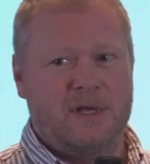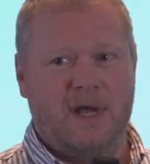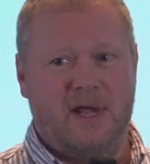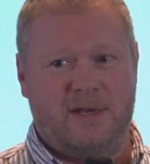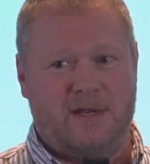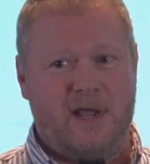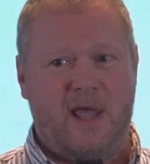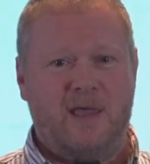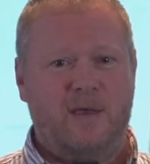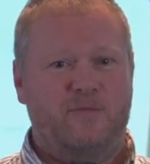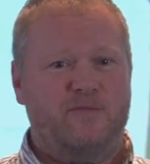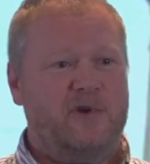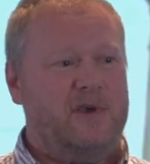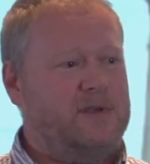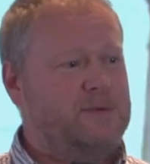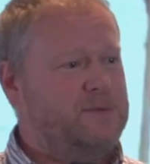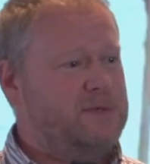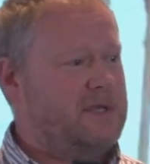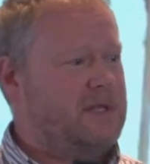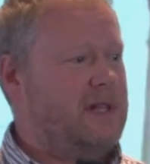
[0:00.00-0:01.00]
And
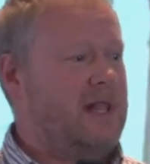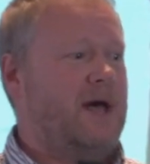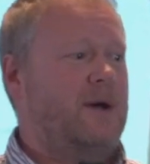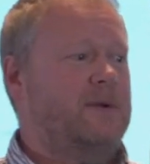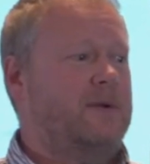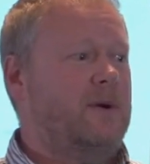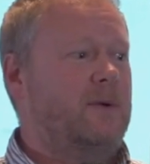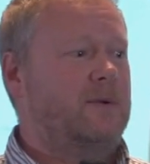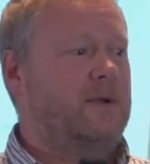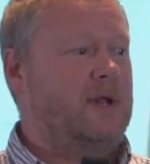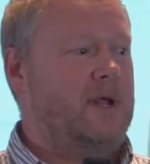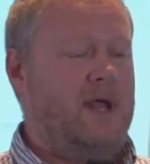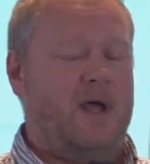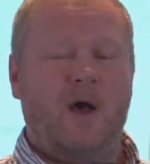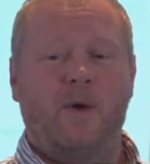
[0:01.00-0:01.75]
Databricks was cloud only.